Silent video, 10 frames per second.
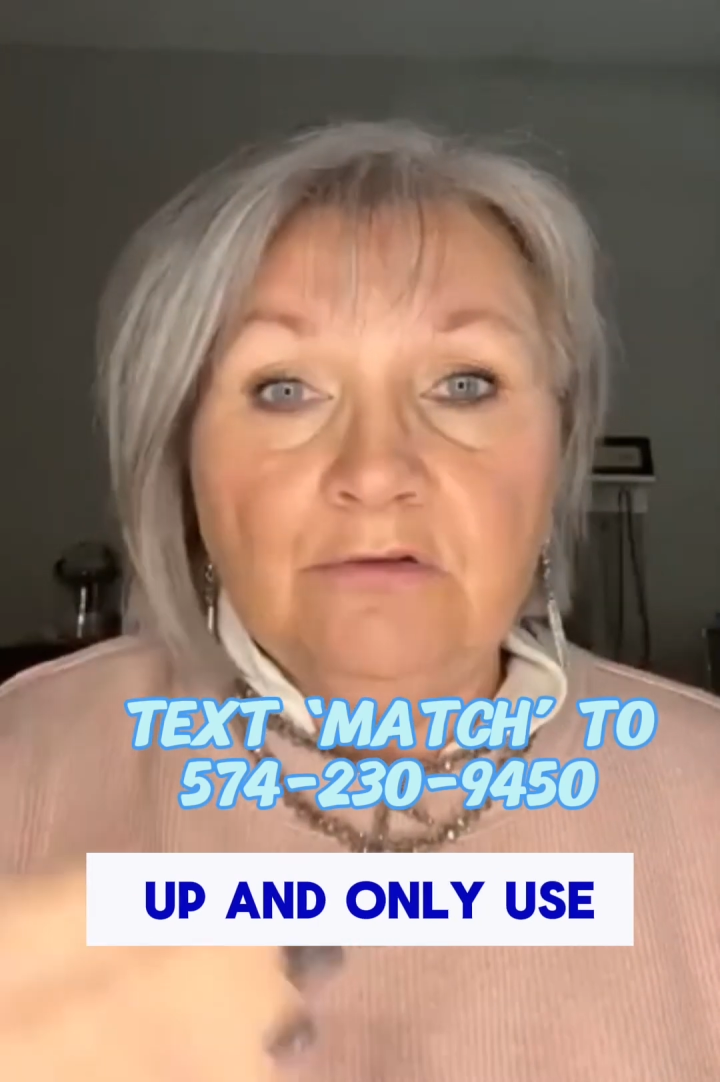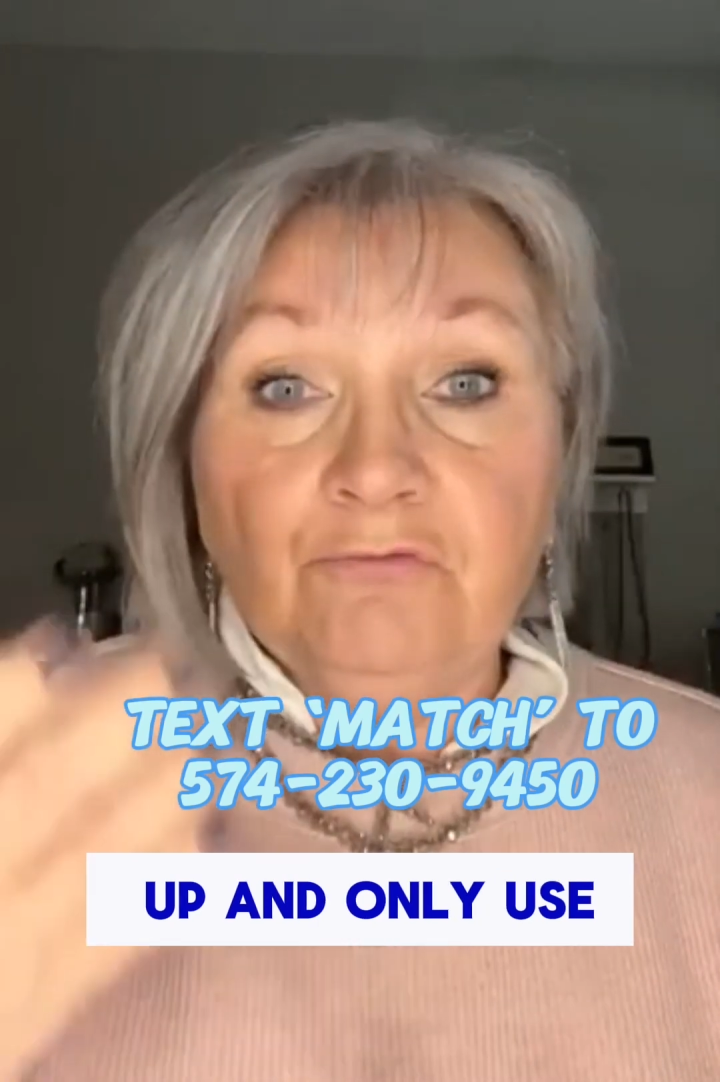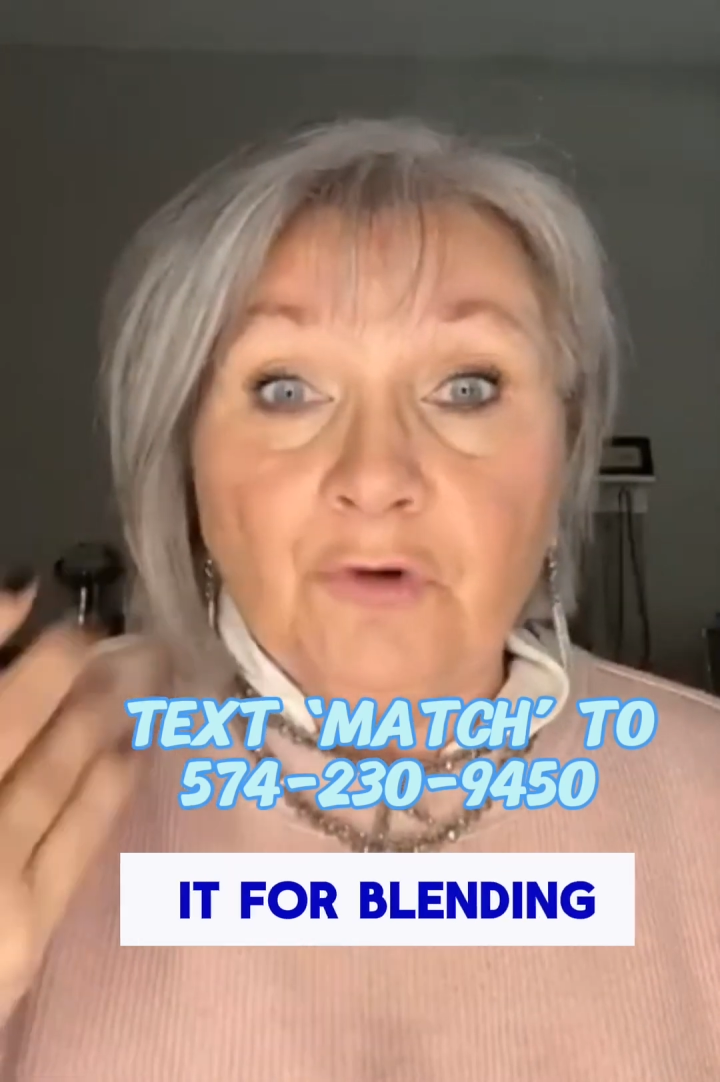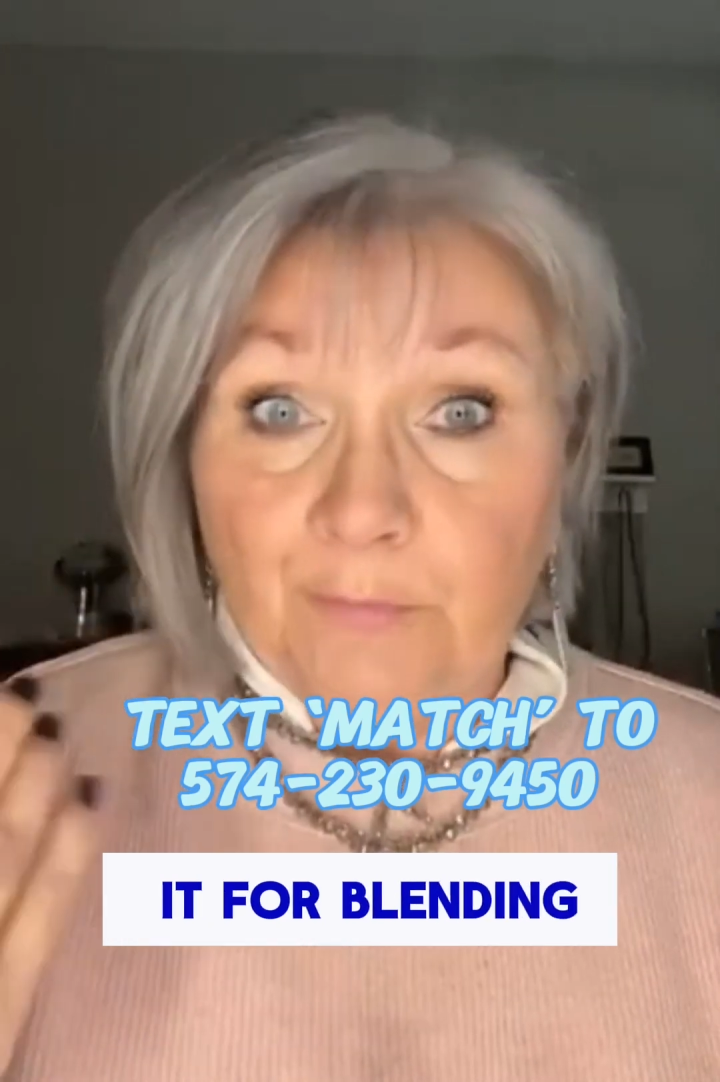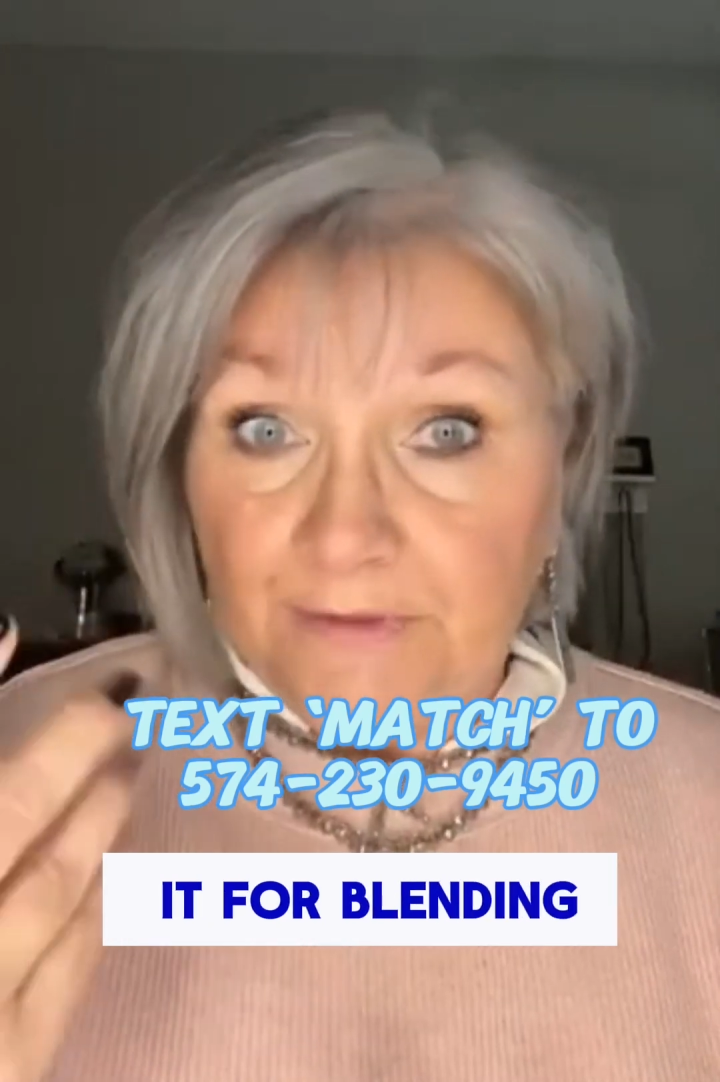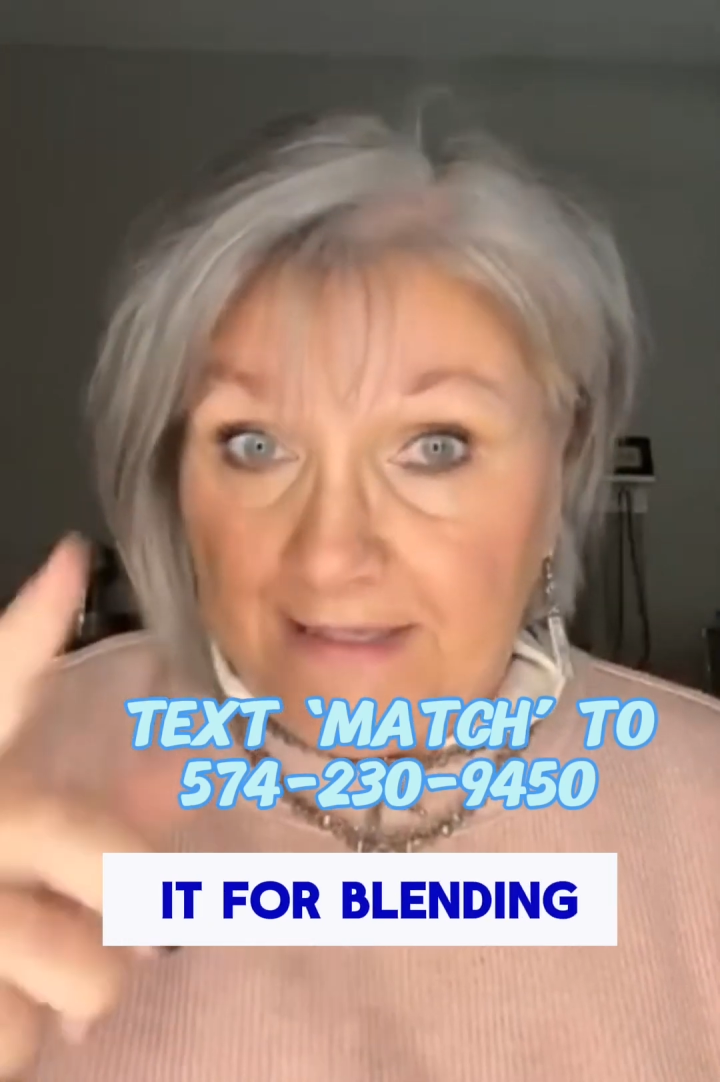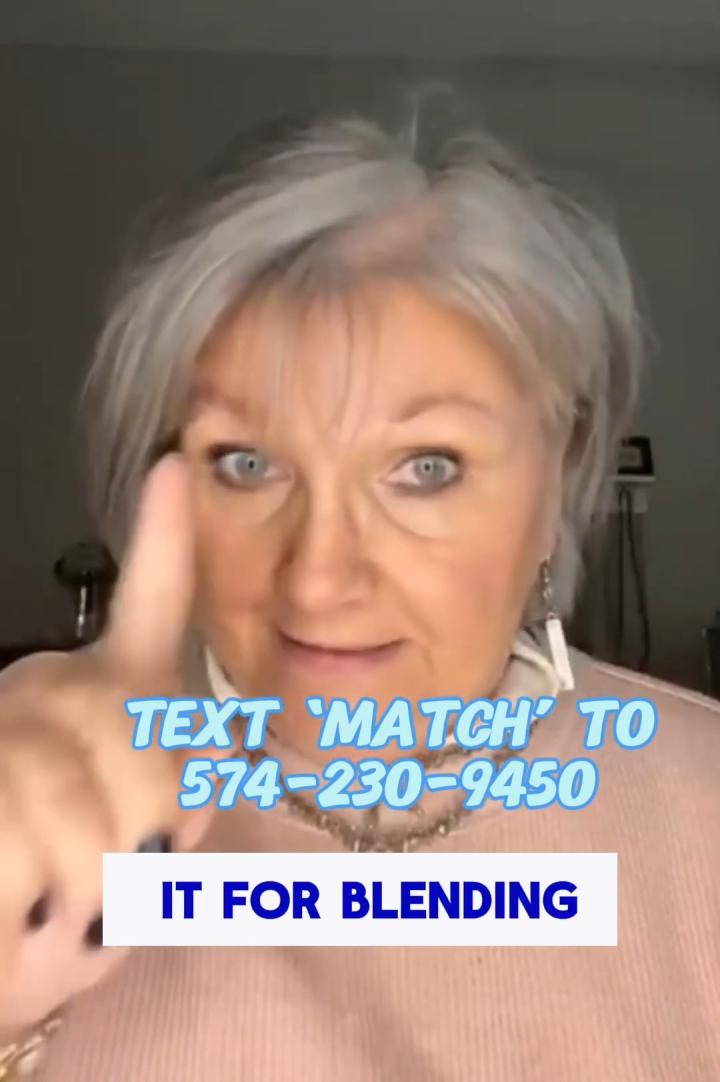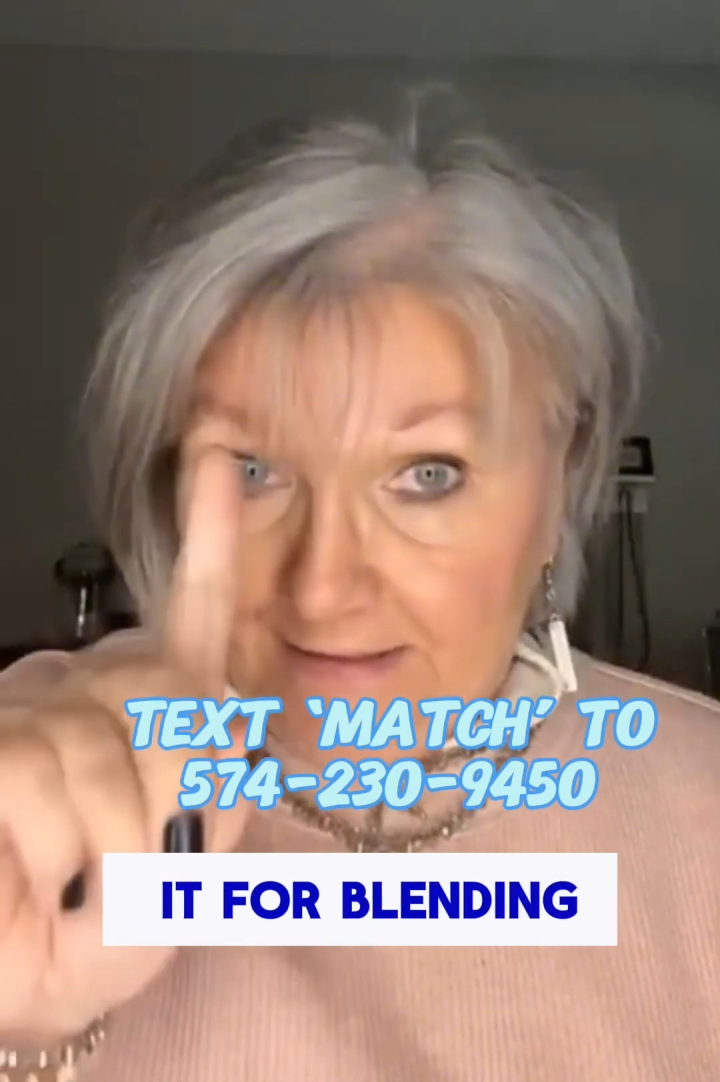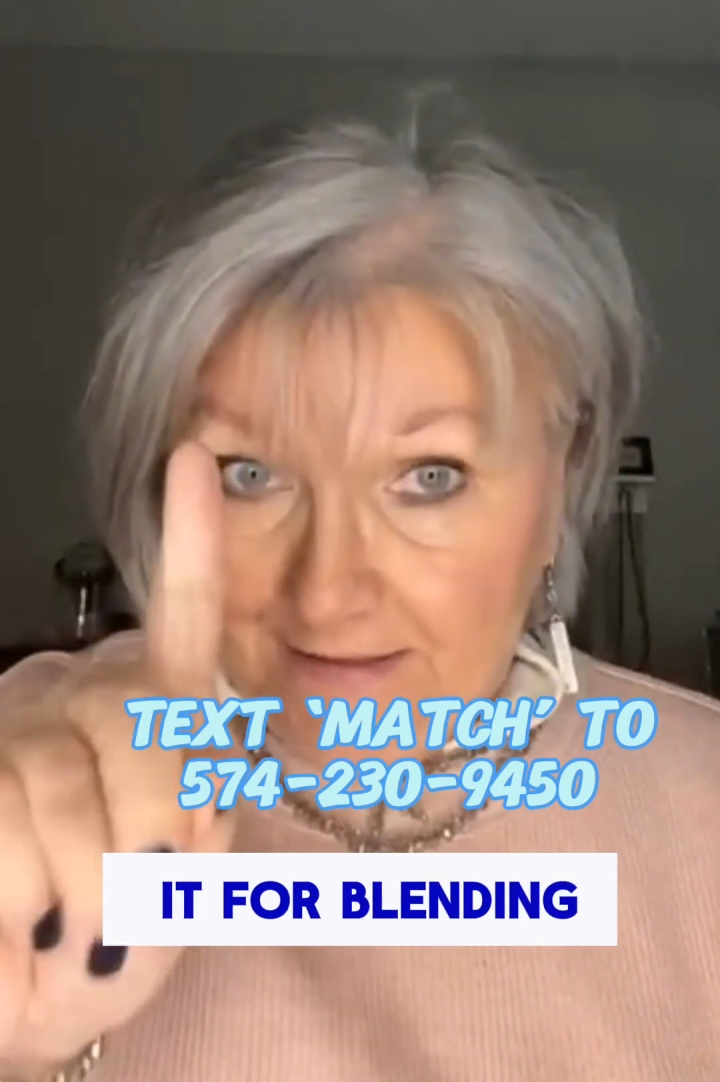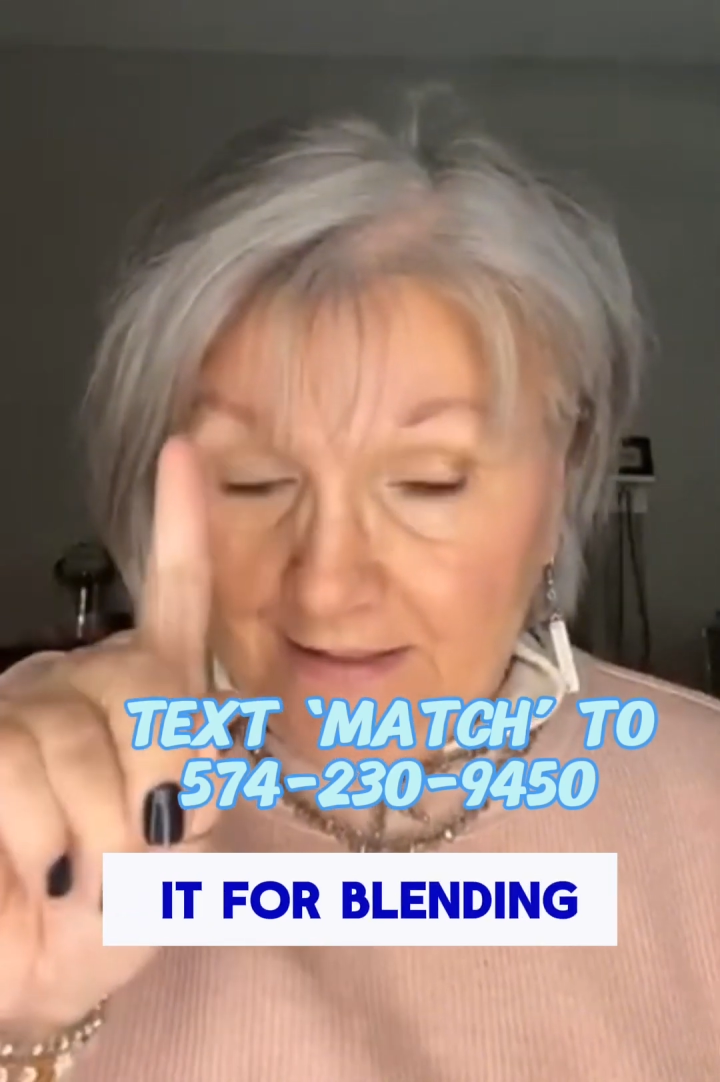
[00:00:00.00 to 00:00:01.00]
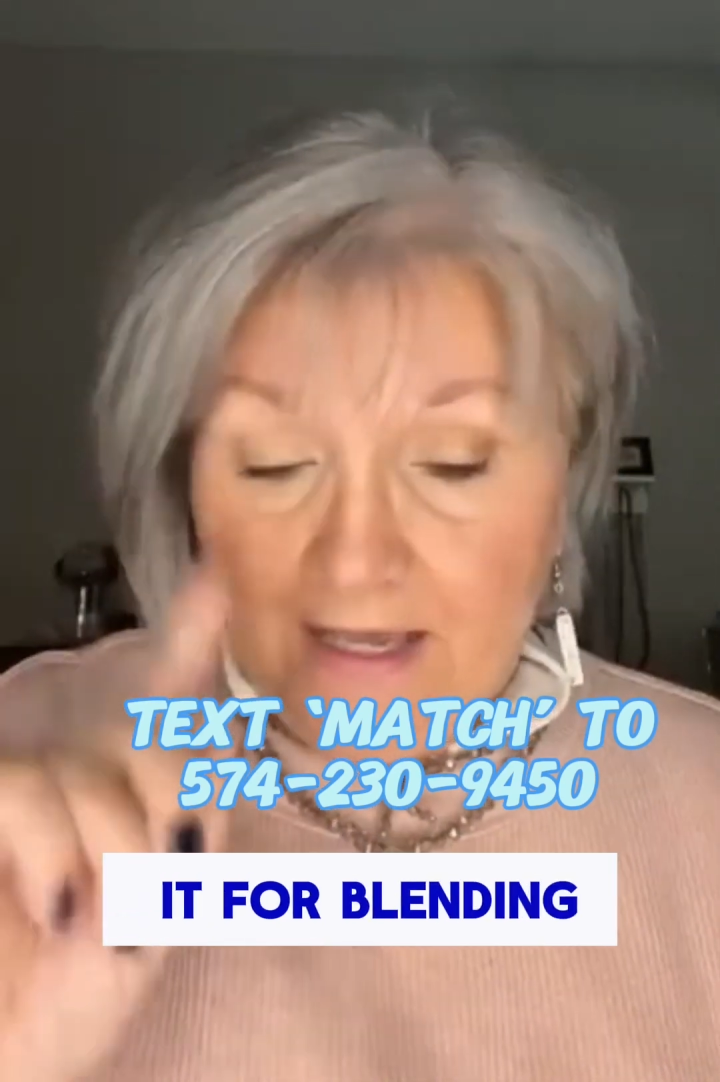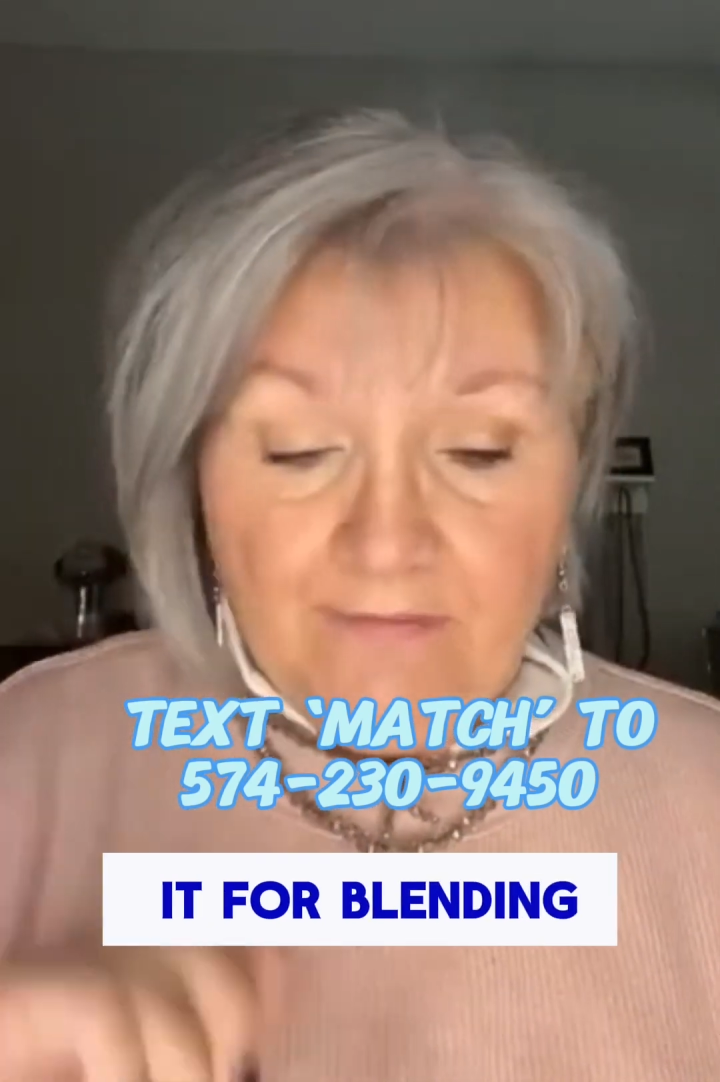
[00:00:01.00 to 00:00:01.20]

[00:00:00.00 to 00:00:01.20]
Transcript: it for blending.